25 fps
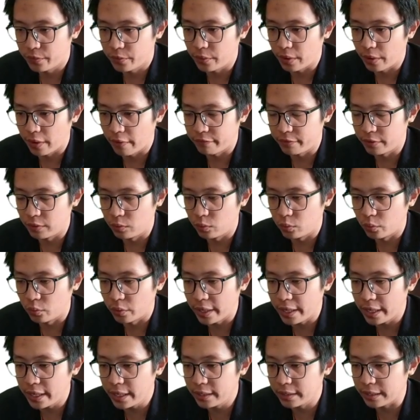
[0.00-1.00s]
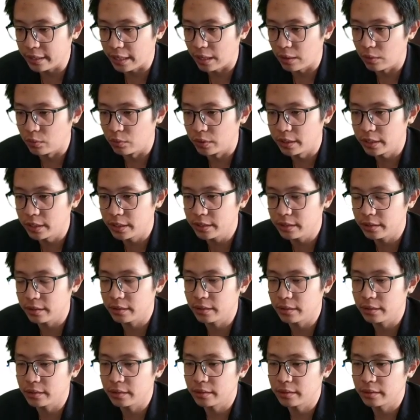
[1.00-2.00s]
We have the weight downward,
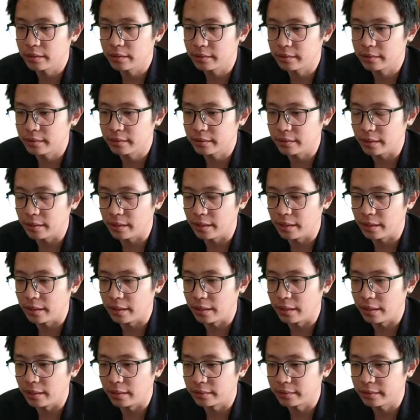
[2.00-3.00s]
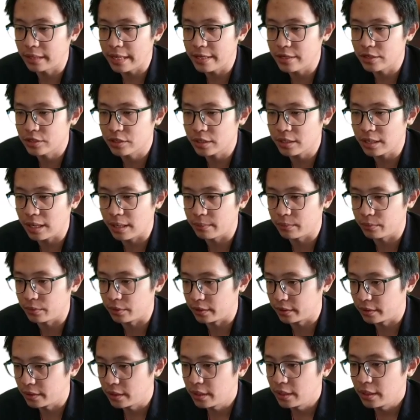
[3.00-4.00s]
tension
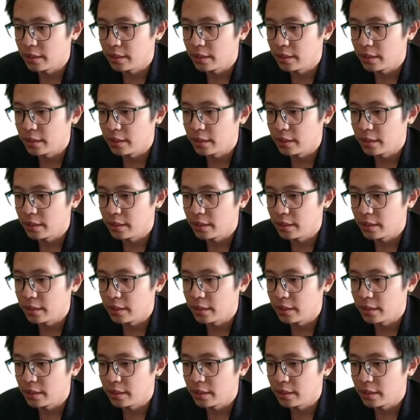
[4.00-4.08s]
upward.